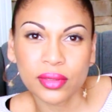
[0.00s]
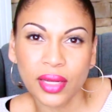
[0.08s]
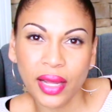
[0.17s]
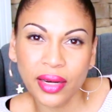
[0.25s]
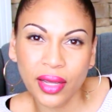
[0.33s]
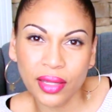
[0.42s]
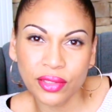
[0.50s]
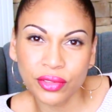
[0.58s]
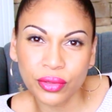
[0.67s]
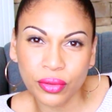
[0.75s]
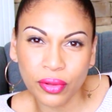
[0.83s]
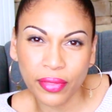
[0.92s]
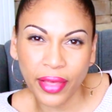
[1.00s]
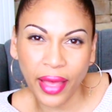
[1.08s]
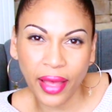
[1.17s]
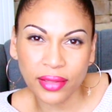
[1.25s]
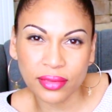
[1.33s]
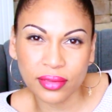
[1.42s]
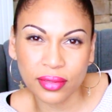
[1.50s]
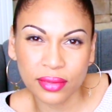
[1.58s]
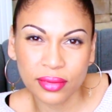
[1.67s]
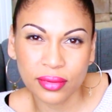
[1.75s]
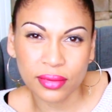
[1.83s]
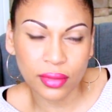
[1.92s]
I didn't have to do all that.
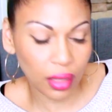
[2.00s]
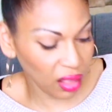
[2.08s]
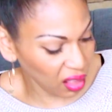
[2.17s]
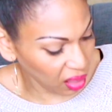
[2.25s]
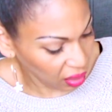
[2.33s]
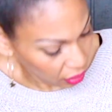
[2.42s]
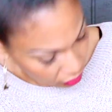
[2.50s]
Ugh.